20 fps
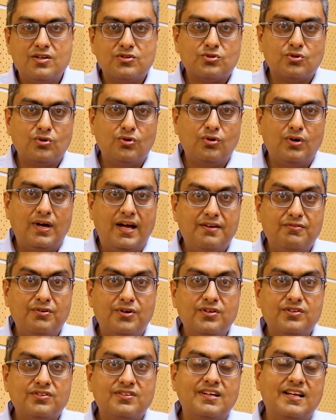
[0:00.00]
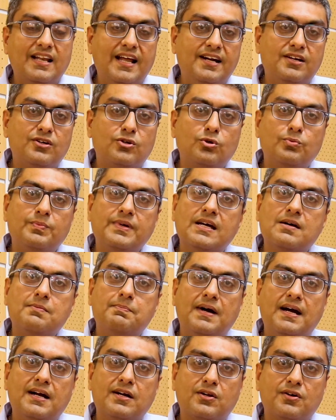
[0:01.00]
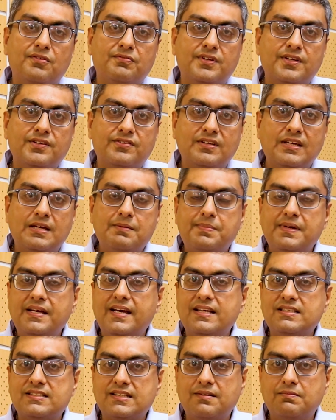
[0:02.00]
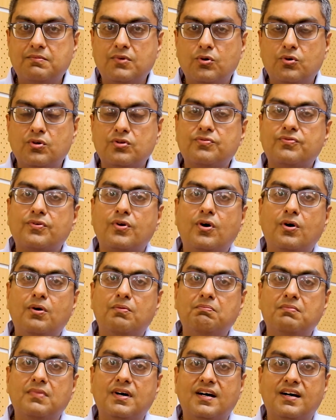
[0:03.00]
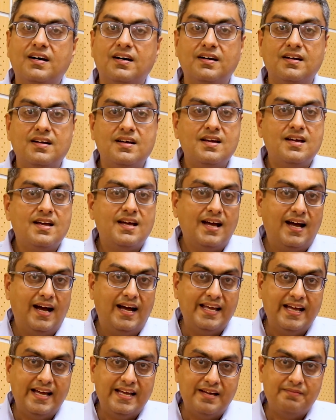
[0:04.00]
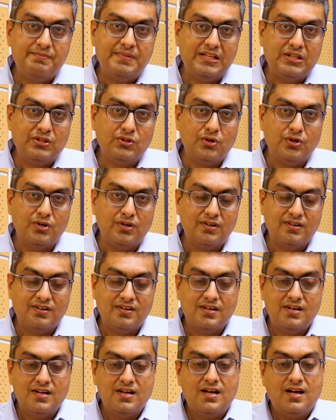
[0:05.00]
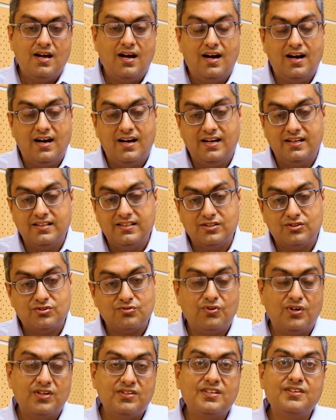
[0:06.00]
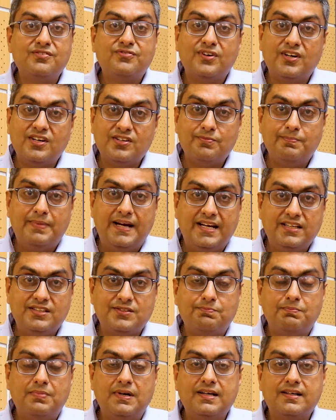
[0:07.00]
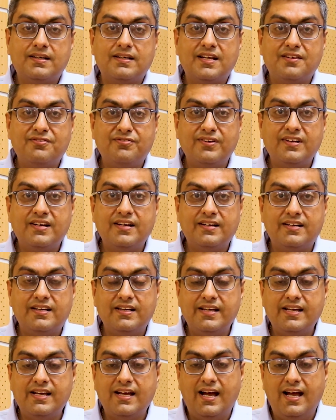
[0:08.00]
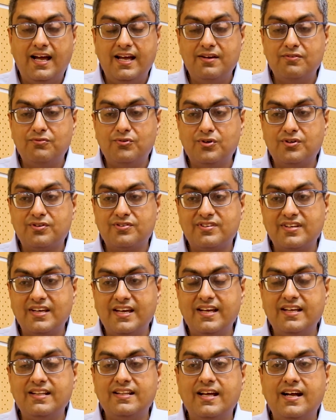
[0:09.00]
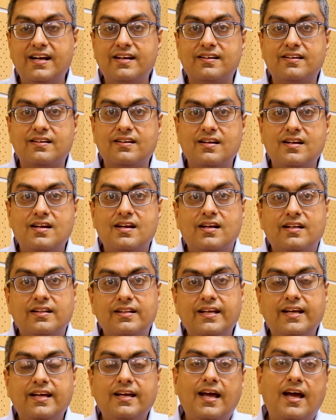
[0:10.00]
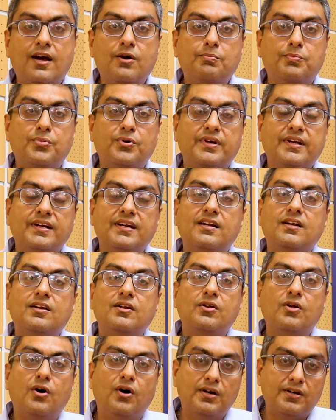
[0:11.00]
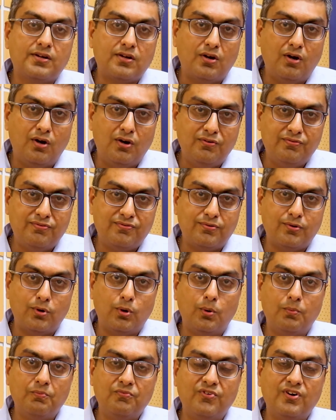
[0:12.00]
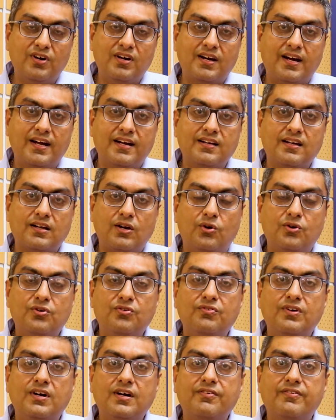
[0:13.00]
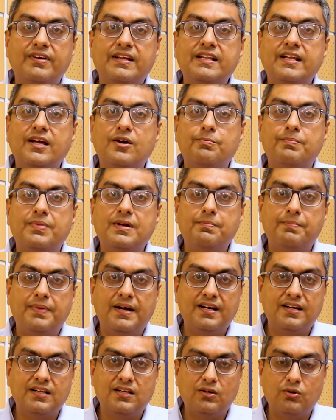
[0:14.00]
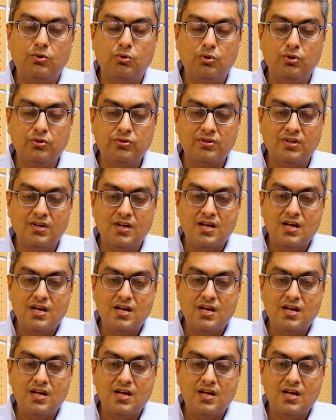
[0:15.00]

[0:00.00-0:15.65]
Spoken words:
So I was glad to be a part of this EPHM course from IIM Indore. This was the first batch, but definitely I would say that they have put in a lot of homework and groundwork when they have prepared the course.